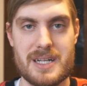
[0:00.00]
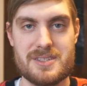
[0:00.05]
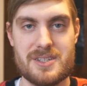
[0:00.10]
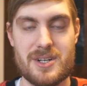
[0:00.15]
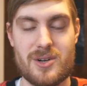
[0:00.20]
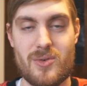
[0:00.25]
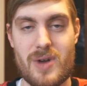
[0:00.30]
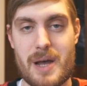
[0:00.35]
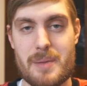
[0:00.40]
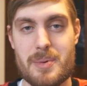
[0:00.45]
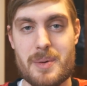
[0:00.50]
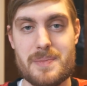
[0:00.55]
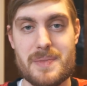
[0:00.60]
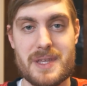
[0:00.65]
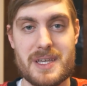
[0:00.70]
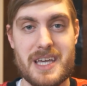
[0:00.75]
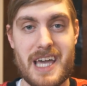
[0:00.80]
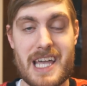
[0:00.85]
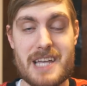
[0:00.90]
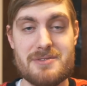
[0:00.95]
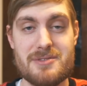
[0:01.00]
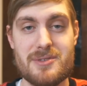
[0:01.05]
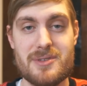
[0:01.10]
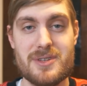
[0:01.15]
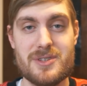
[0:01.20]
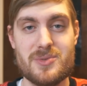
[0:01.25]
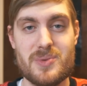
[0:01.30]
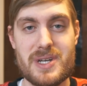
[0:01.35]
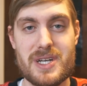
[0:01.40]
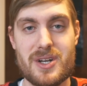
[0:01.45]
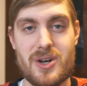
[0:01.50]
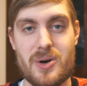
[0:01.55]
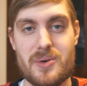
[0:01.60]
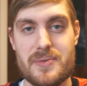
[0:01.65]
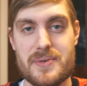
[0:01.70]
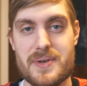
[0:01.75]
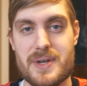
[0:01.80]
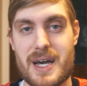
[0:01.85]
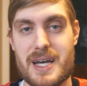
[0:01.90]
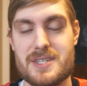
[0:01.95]
that's going to wrap up the games for this week.
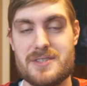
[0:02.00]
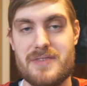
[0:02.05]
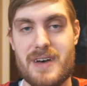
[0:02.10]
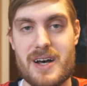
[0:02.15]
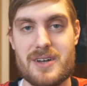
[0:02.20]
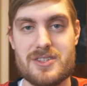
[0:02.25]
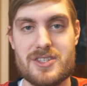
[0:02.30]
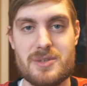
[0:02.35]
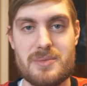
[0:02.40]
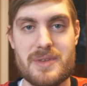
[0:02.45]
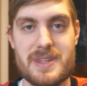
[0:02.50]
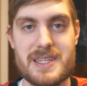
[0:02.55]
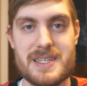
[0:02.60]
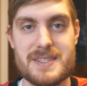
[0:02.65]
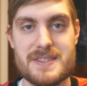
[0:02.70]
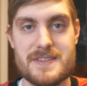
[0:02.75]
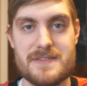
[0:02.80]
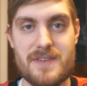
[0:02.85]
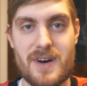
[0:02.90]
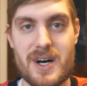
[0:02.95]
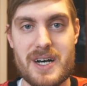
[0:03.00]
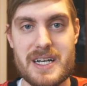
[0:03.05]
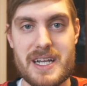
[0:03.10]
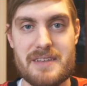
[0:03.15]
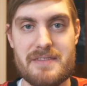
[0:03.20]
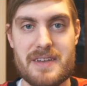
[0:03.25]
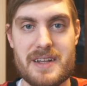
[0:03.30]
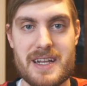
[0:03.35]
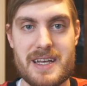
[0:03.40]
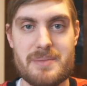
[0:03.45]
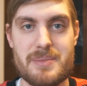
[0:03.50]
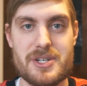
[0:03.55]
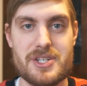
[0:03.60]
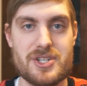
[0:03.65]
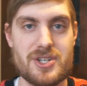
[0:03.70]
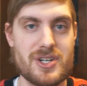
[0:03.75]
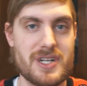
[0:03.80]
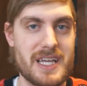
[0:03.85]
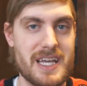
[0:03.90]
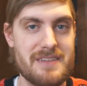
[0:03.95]
Hopefully you guys found some of these fun. If you did, be
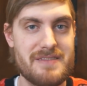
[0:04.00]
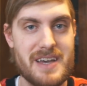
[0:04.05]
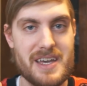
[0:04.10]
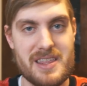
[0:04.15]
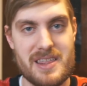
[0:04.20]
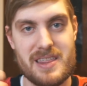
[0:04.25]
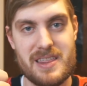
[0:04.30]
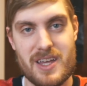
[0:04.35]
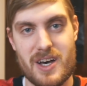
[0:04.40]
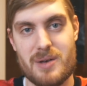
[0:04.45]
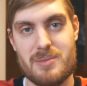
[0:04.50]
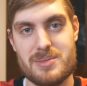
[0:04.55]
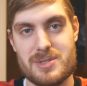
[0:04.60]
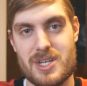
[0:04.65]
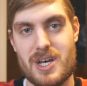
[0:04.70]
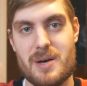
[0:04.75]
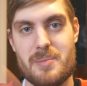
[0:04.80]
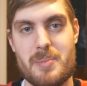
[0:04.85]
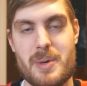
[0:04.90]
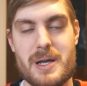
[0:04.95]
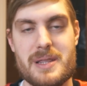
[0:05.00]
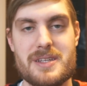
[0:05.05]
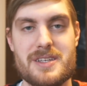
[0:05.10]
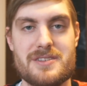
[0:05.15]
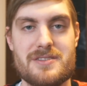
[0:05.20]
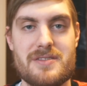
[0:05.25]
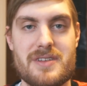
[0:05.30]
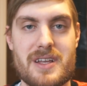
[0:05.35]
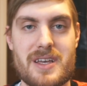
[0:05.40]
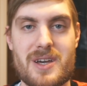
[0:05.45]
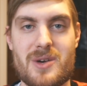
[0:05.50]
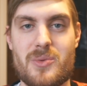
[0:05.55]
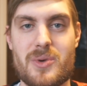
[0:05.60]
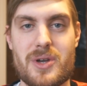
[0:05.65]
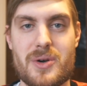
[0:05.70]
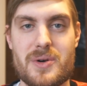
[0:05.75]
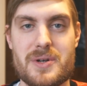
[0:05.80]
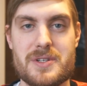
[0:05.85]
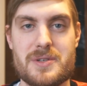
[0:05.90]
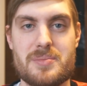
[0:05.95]
sure to give a thumbs up on this video.
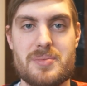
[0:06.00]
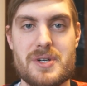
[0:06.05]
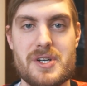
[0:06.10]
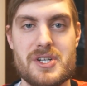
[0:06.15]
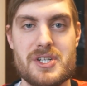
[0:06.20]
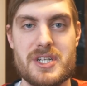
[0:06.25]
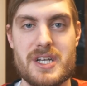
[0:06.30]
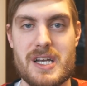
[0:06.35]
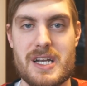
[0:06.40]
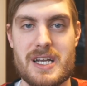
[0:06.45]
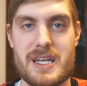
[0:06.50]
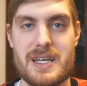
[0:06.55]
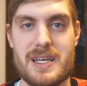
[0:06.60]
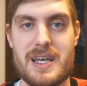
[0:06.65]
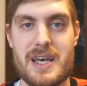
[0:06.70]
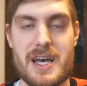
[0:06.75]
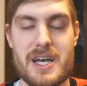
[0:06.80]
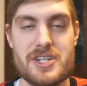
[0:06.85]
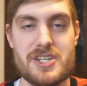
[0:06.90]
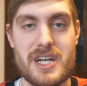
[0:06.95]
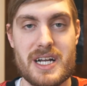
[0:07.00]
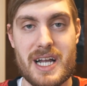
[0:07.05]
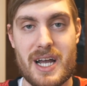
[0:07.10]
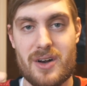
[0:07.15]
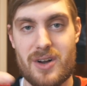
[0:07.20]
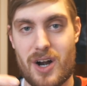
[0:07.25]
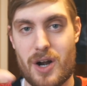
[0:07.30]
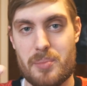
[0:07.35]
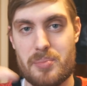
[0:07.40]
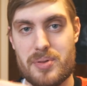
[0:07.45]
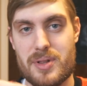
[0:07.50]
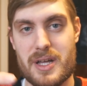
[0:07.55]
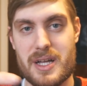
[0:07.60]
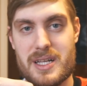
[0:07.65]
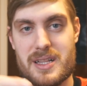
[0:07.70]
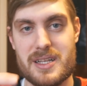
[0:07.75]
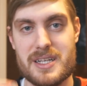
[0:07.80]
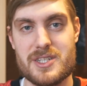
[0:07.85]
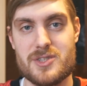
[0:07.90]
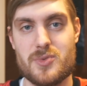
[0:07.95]
We always appreciate it. Check out our
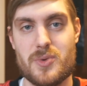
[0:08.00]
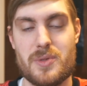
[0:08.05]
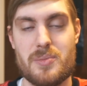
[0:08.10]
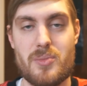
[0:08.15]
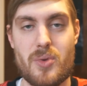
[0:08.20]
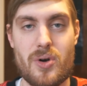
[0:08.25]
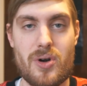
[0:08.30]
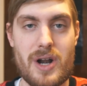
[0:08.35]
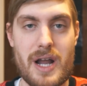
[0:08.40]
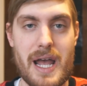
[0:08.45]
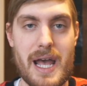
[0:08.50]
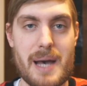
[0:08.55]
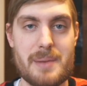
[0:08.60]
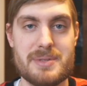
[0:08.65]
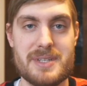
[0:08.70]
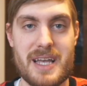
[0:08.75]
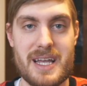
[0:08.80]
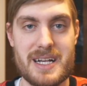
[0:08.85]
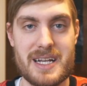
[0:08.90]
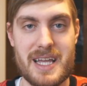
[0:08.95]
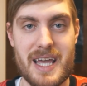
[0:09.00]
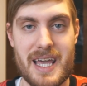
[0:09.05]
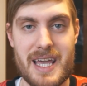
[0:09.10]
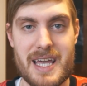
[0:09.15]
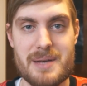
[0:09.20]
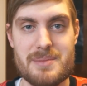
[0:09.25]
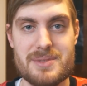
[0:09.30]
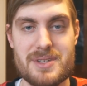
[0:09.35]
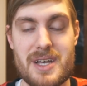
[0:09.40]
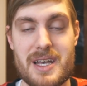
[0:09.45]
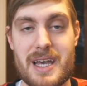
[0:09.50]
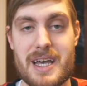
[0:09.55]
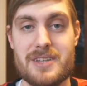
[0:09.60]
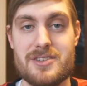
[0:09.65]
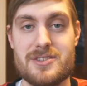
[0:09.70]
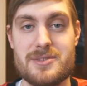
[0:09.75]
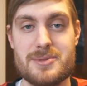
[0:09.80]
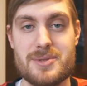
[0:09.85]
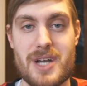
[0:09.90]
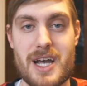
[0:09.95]
playlist with more apps and games
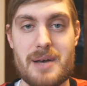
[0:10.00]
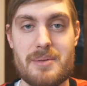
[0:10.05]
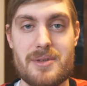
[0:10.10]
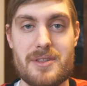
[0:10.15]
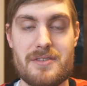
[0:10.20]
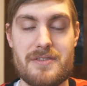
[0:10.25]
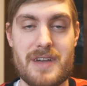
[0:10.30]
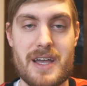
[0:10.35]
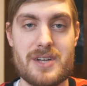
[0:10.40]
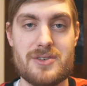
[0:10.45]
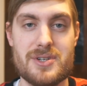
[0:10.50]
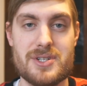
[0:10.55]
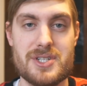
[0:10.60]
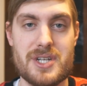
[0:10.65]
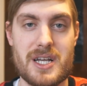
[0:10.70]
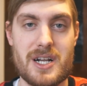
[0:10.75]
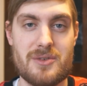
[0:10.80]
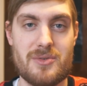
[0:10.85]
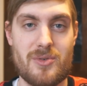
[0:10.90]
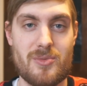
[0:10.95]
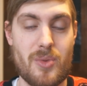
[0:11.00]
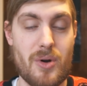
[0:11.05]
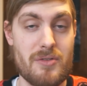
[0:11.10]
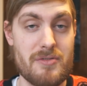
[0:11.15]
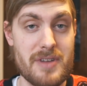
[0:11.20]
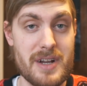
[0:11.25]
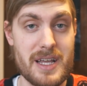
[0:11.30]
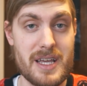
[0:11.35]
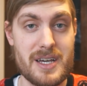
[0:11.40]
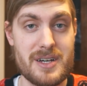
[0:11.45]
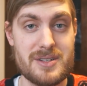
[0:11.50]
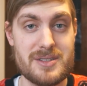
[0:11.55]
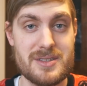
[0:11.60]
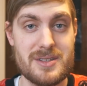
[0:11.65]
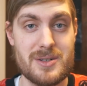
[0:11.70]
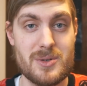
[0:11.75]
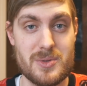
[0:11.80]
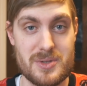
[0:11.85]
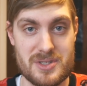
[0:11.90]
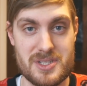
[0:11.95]
and subscribe to the Phandroid channel for more
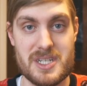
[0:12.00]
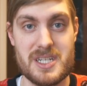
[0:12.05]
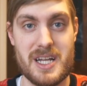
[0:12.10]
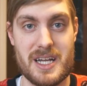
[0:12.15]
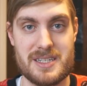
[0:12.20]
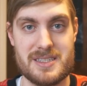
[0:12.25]
videos. We'll see you